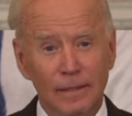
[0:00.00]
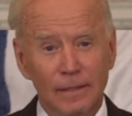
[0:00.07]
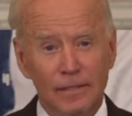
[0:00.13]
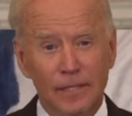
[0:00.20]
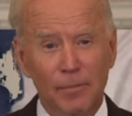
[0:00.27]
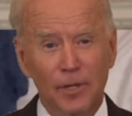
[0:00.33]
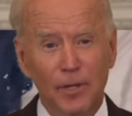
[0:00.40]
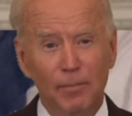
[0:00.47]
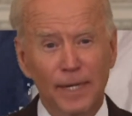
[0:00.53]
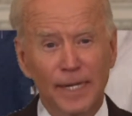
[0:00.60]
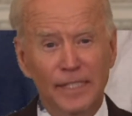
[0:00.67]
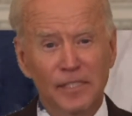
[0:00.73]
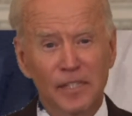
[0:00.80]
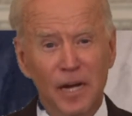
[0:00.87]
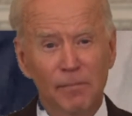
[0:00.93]
Some of the
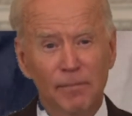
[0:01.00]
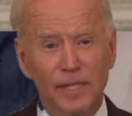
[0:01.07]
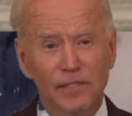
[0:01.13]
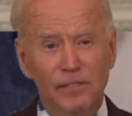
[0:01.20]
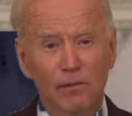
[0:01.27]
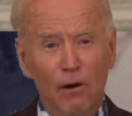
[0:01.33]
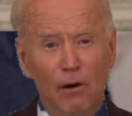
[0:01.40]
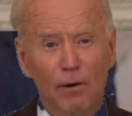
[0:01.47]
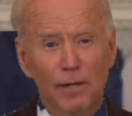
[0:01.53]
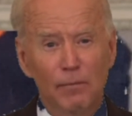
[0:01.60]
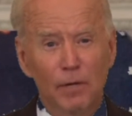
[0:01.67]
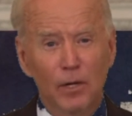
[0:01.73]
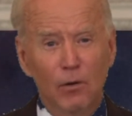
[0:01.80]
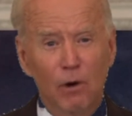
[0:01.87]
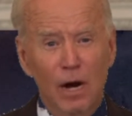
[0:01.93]
biggest companies are already
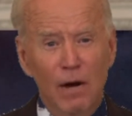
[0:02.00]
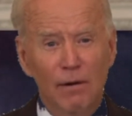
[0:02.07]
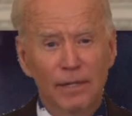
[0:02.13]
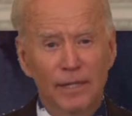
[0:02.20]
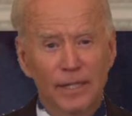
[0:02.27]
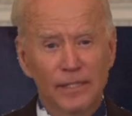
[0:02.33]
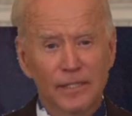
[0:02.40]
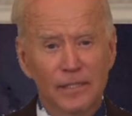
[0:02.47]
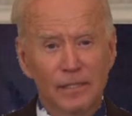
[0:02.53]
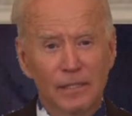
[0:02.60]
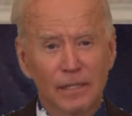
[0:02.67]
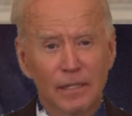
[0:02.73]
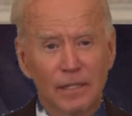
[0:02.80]
requiring this.